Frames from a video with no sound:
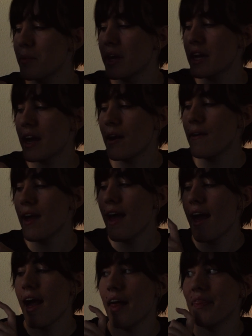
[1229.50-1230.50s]
right now,
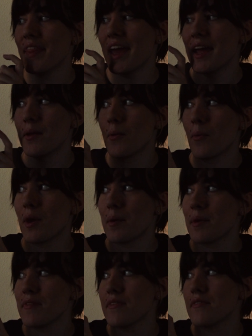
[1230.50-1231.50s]
and then one of
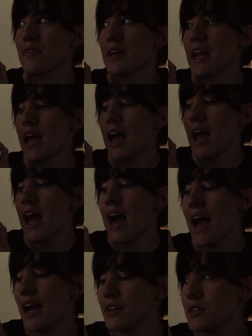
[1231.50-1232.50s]
my favorite
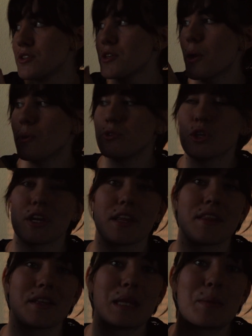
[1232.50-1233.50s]
actors, oh,
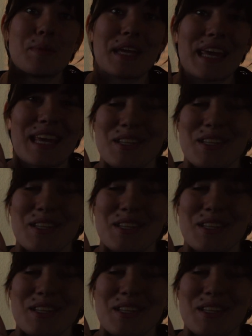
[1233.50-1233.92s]
Jonathan Lipnicki,